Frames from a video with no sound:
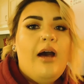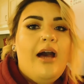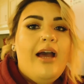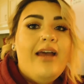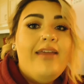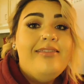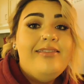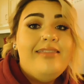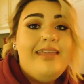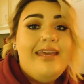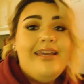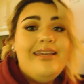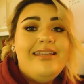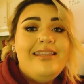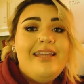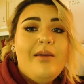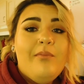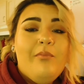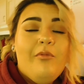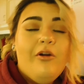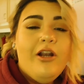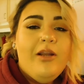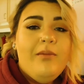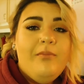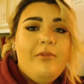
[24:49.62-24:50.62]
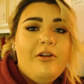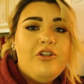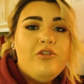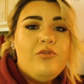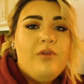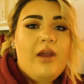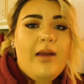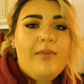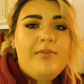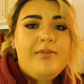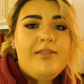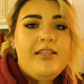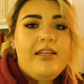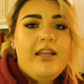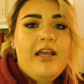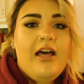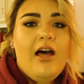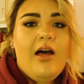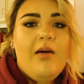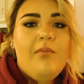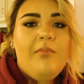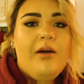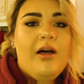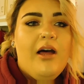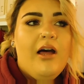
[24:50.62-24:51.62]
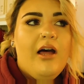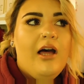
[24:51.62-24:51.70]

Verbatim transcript: I think that pretty much wraps it up.